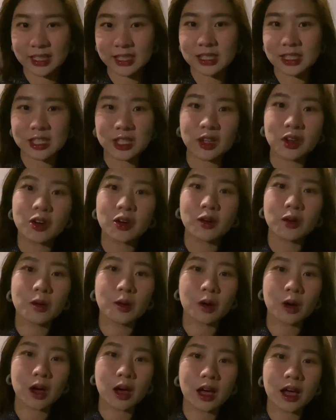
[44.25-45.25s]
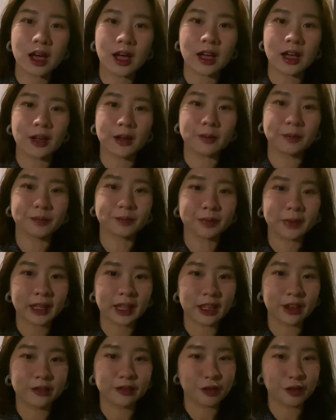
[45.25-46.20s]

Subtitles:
So if